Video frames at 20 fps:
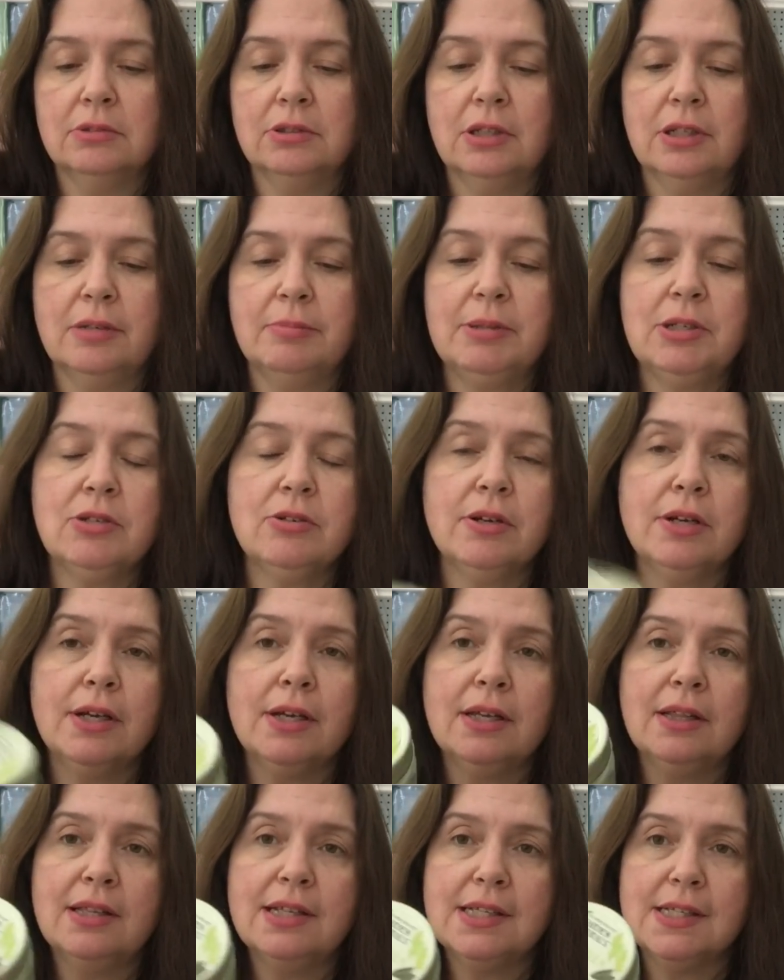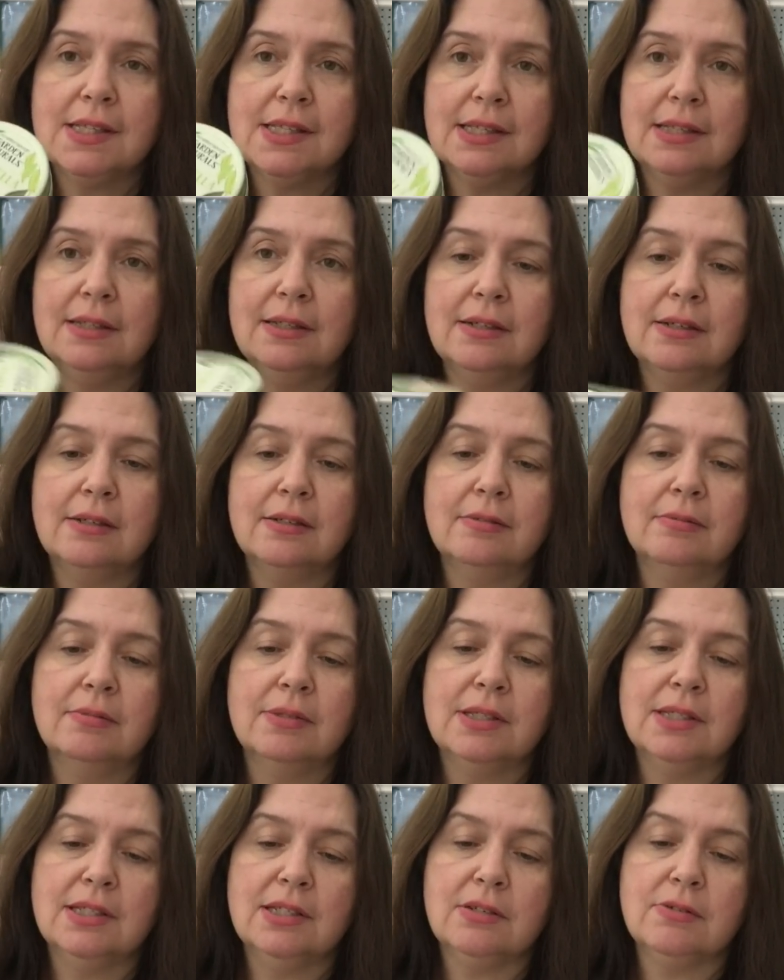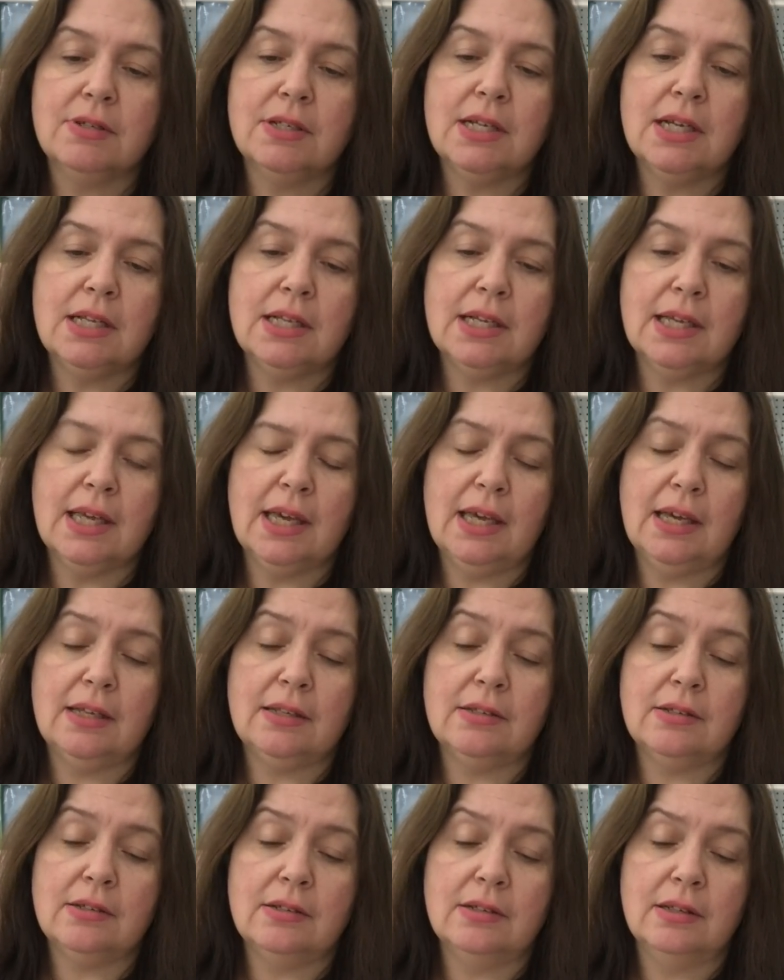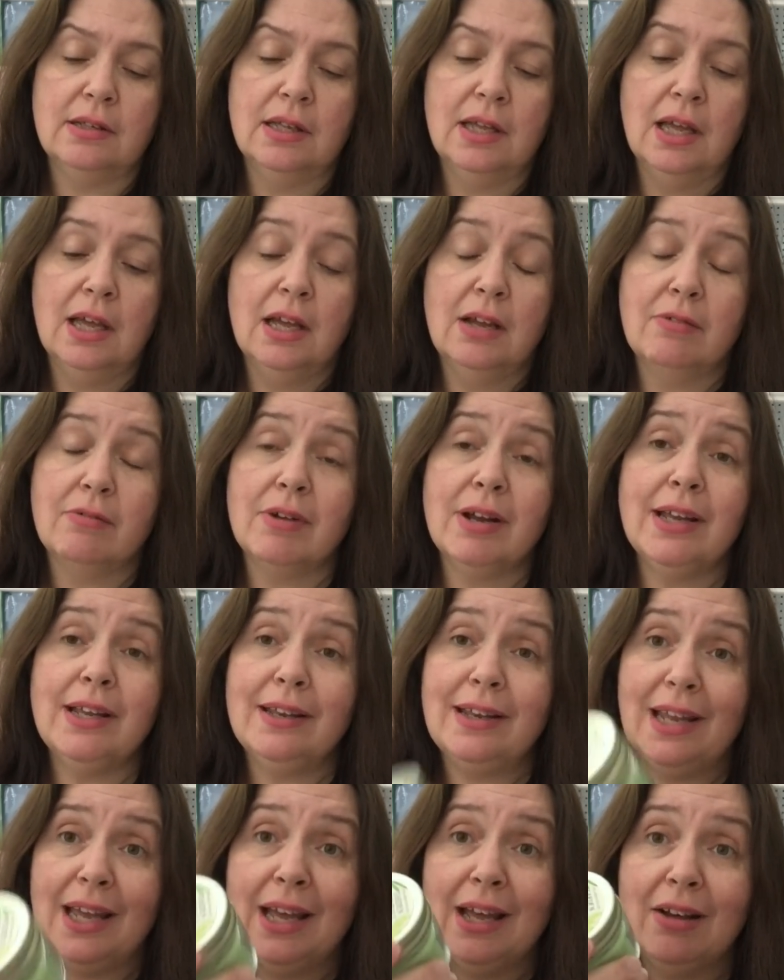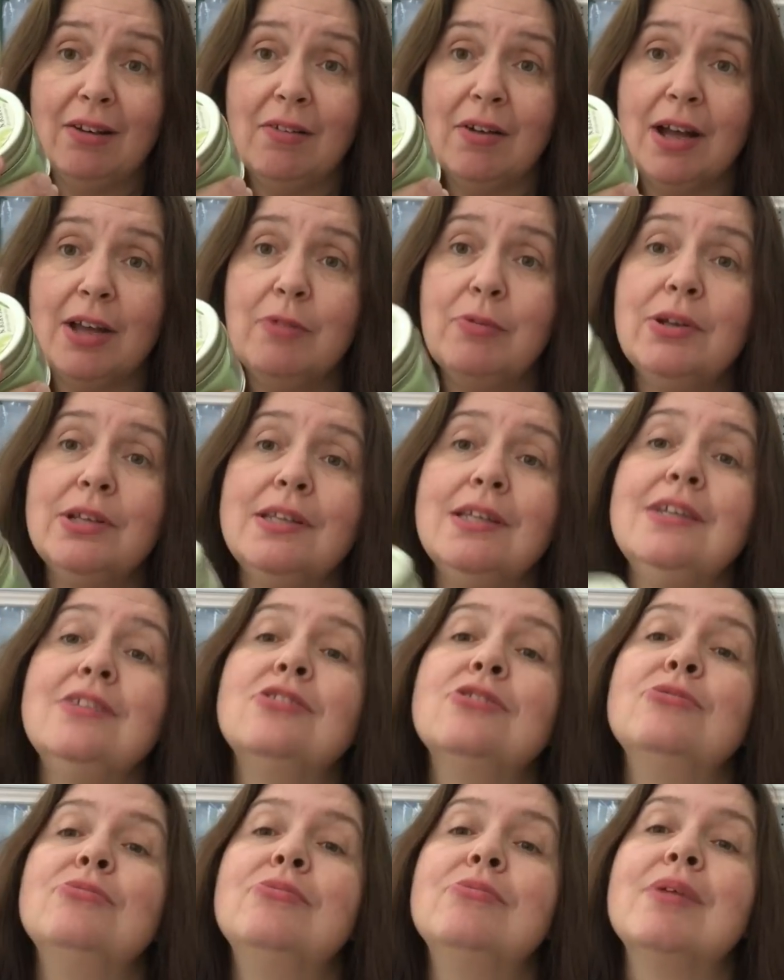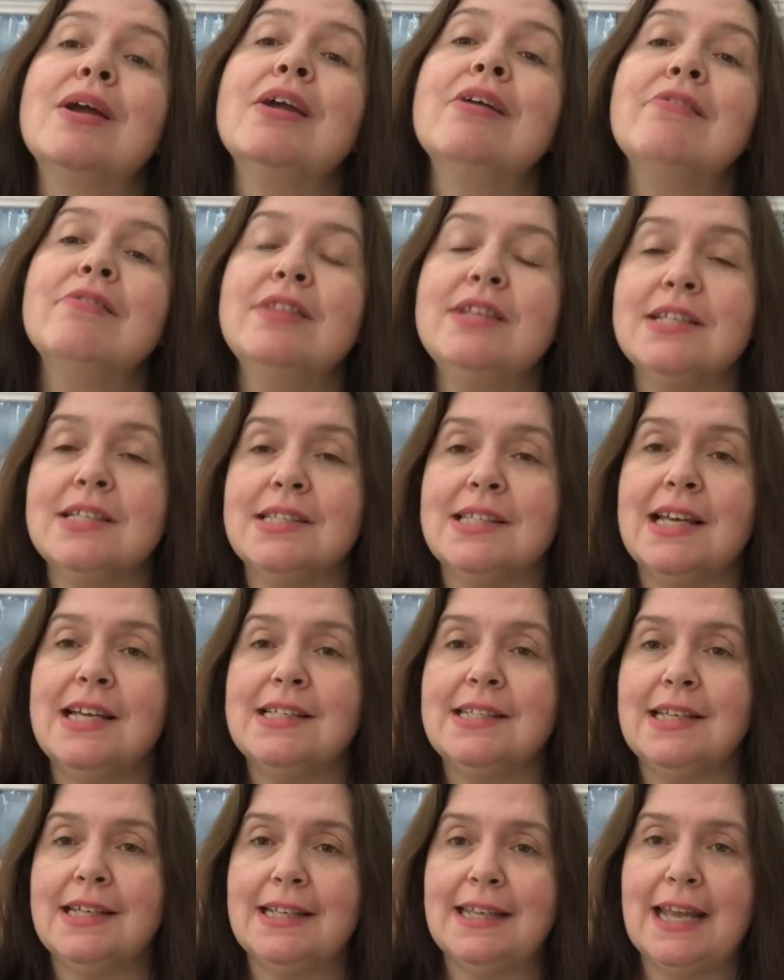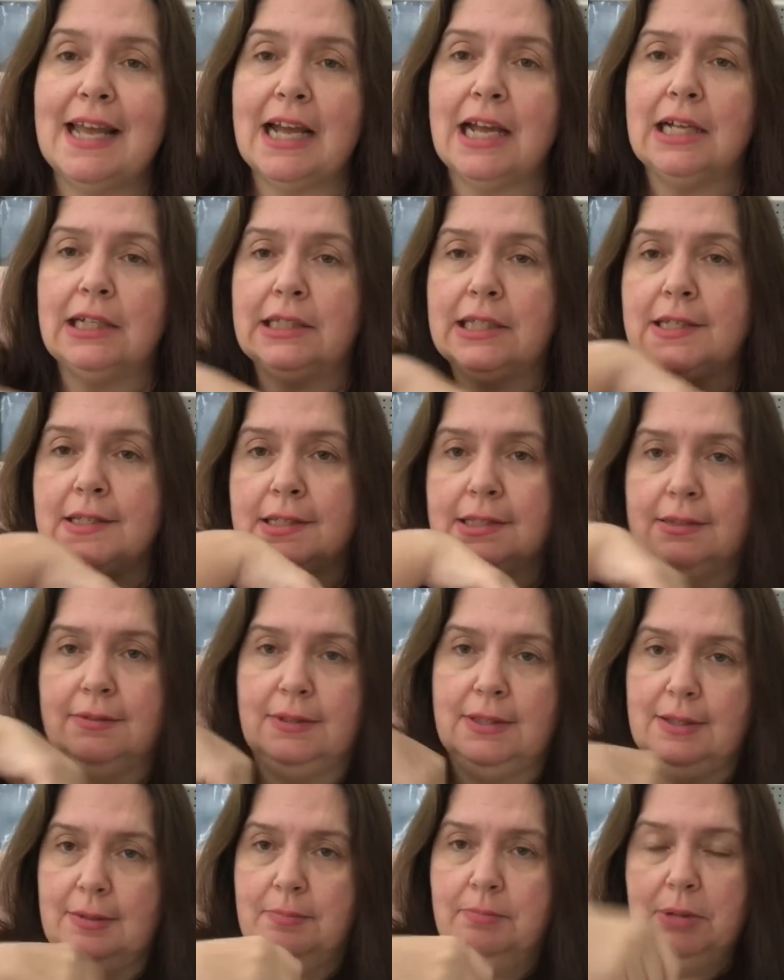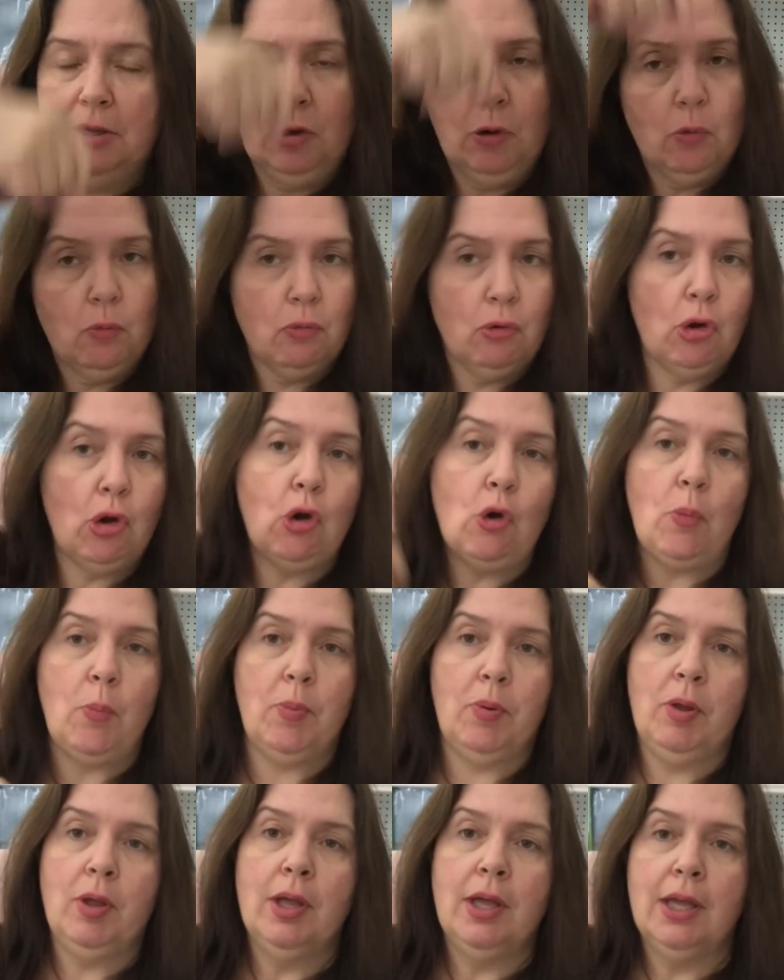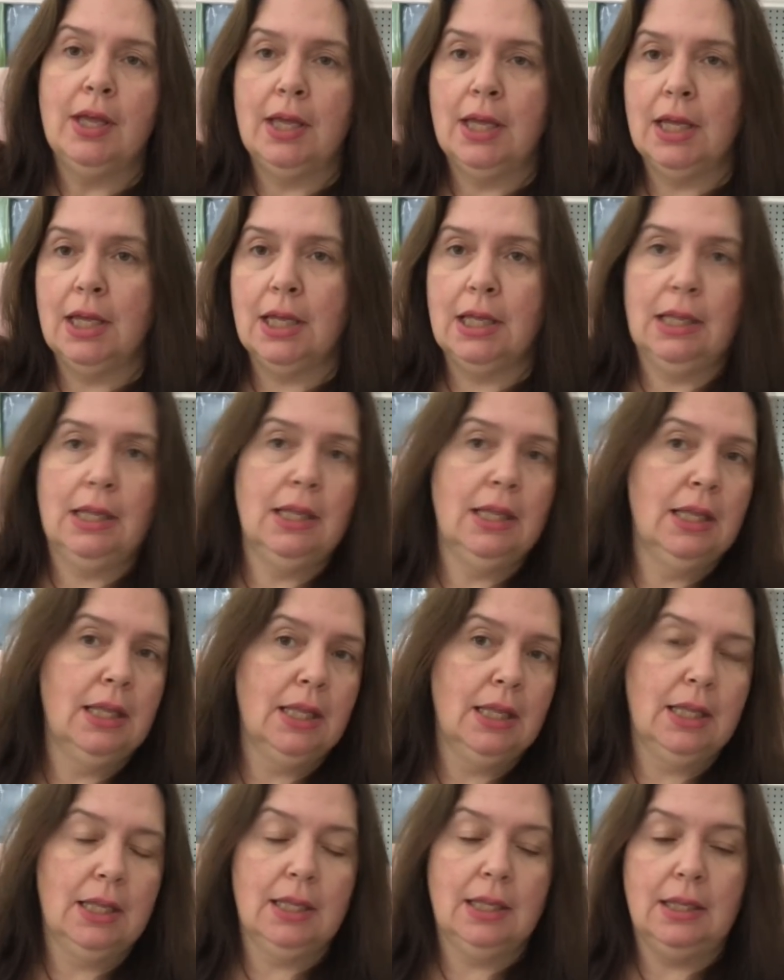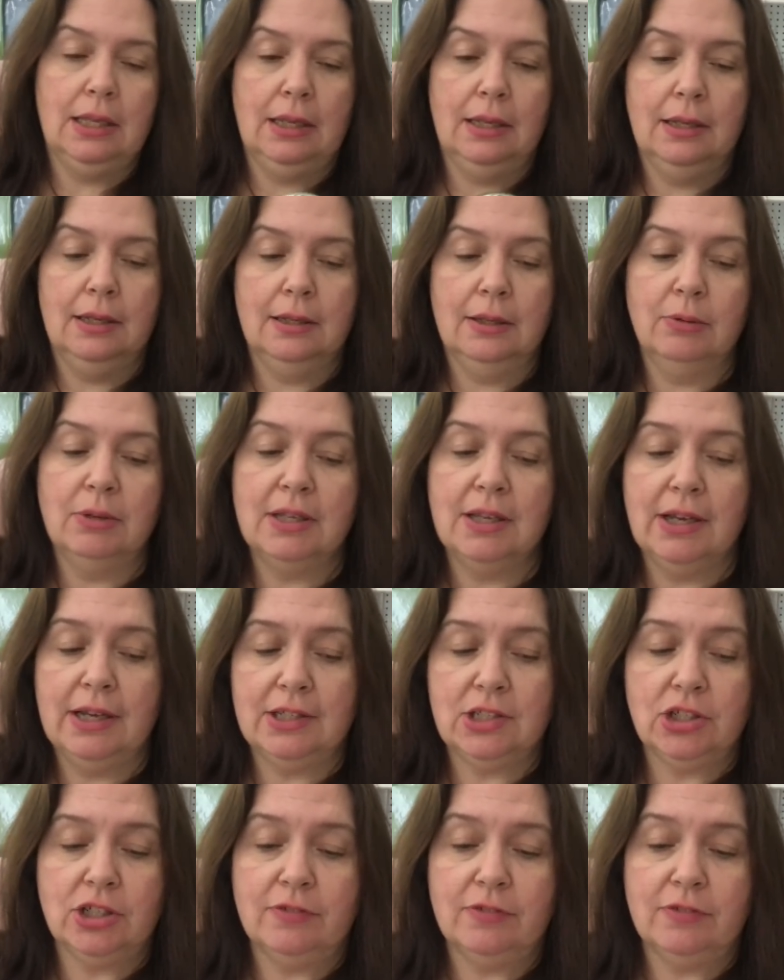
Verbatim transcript: Going to be trying this little citronella candle. Right now, I would need to wear this as a necklace with a big rope. It would catch